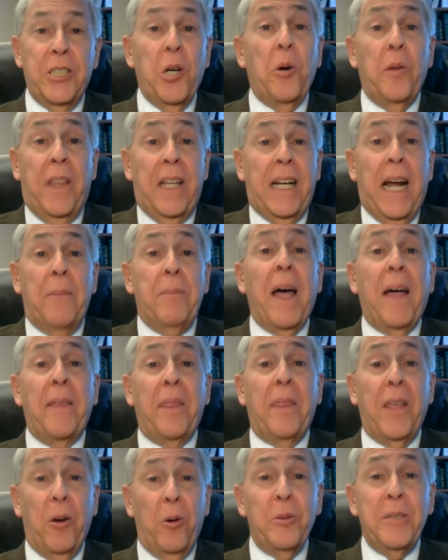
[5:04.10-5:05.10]
know that I'm
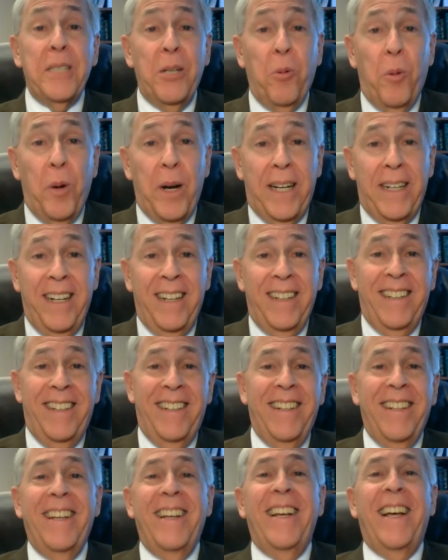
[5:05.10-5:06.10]
not the only one
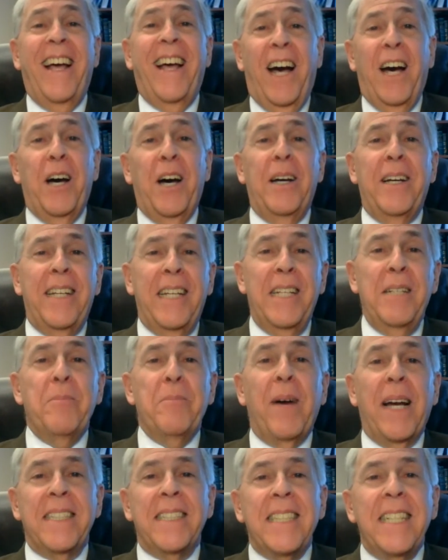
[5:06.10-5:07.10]
in
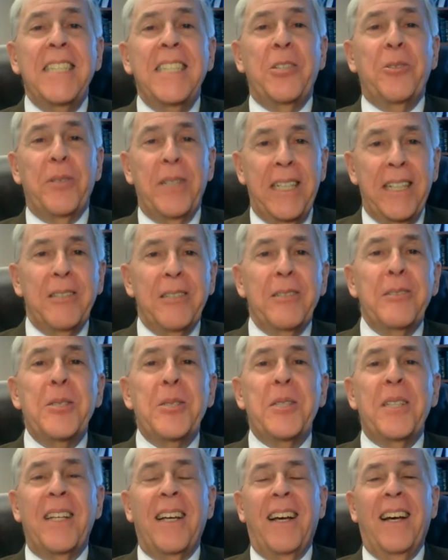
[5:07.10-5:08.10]
my senior
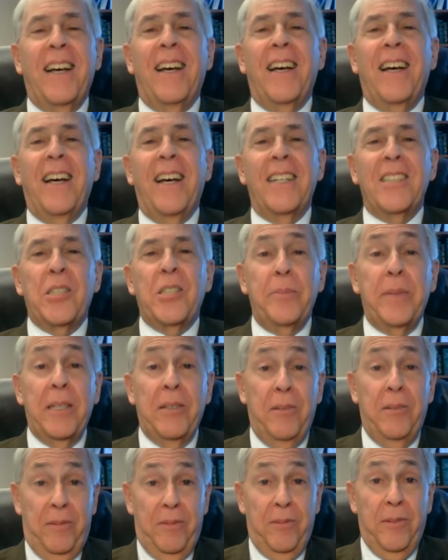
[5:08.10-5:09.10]
years to
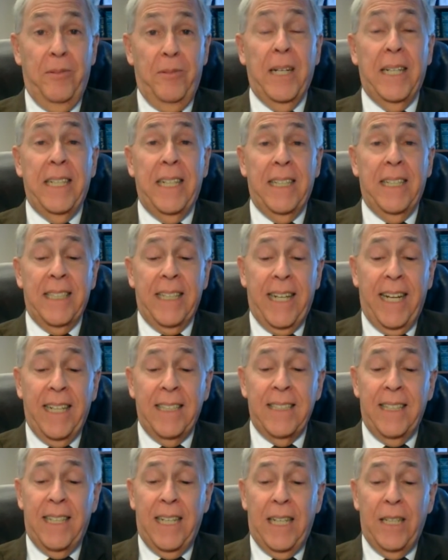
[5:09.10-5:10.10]
be running as a
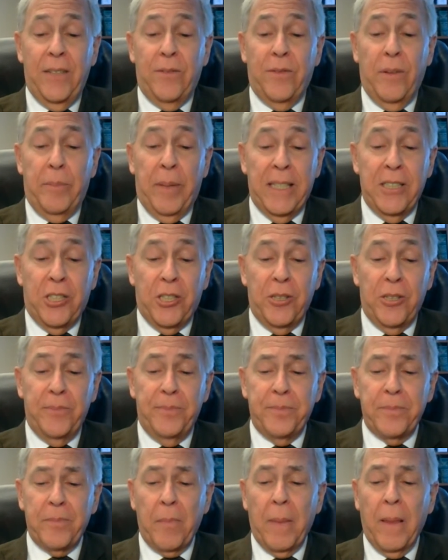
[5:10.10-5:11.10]
candidate for bencher.
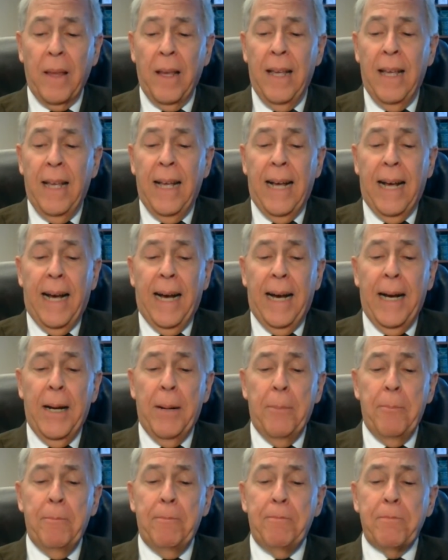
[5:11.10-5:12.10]

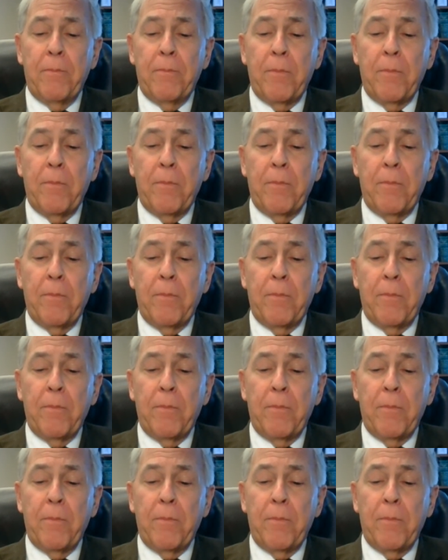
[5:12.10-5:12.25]
I'm